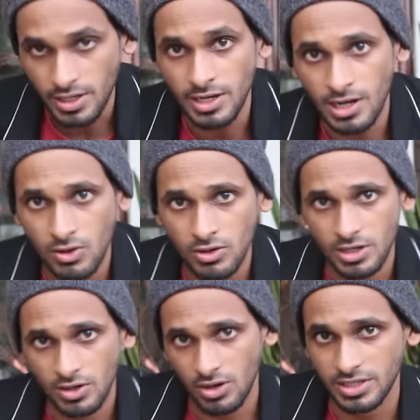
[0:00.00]
Okay, now
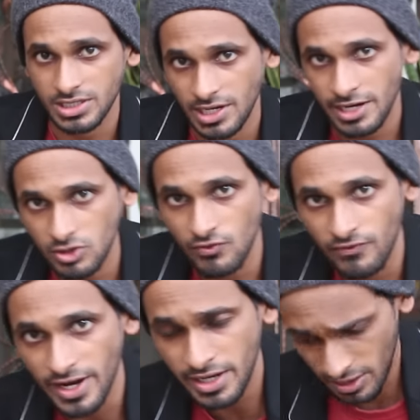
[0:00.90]
the dog is ready to
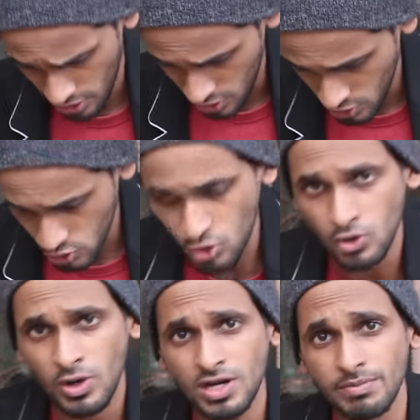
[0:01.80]
fight. So you
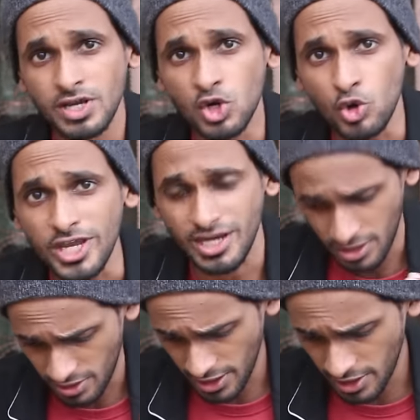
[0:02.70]
want to be quick,
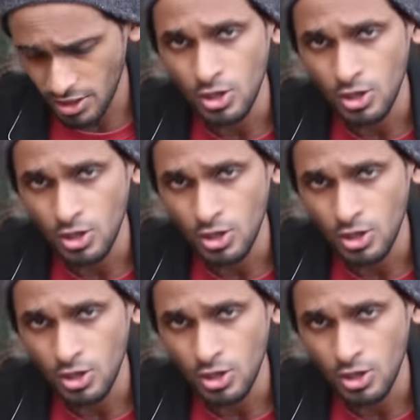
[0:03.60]
right?